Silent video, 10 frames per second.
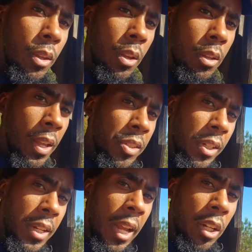That's a
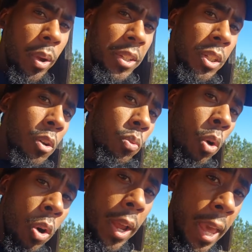declaration of
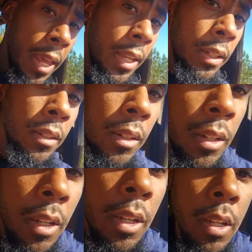war. And
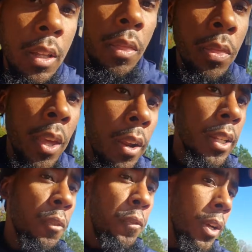there
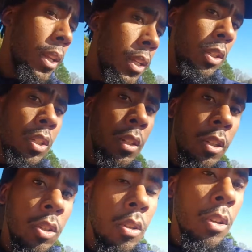is footage,
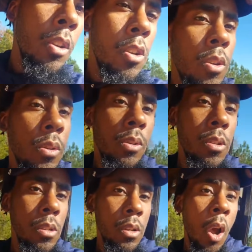
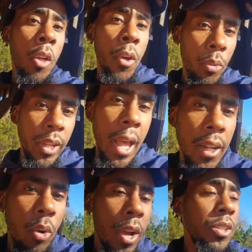although we got
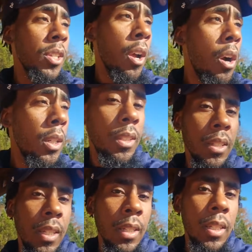to question the
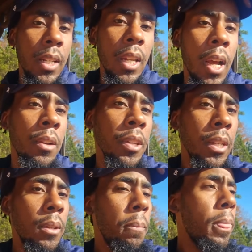authenticity of it,
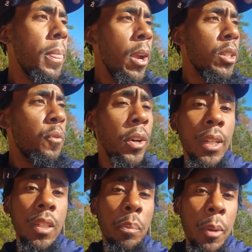there's
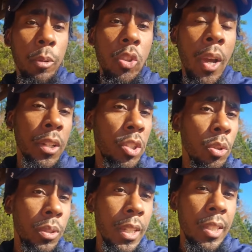footage of people trying to
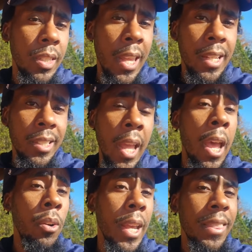shoot these things
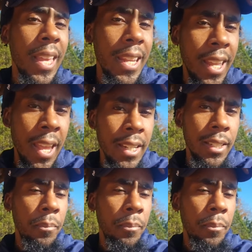down and they can't.